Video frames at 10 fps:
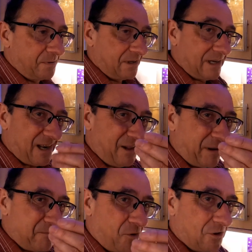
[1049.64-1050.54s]
up, and you can get a little
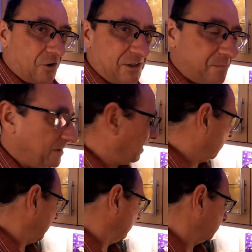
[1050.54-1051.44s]
bit more crispier
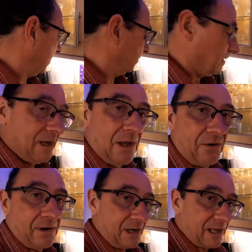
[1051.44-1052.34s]
that way as well.
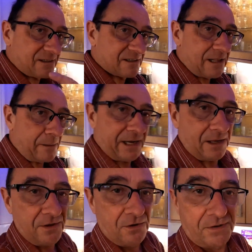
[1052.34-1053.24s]
Right, let's slam it
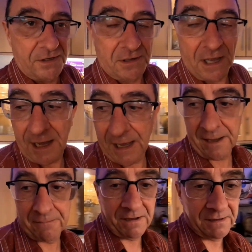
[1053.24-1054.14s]
in the oven
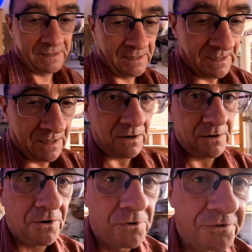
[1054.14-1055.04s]
um, on one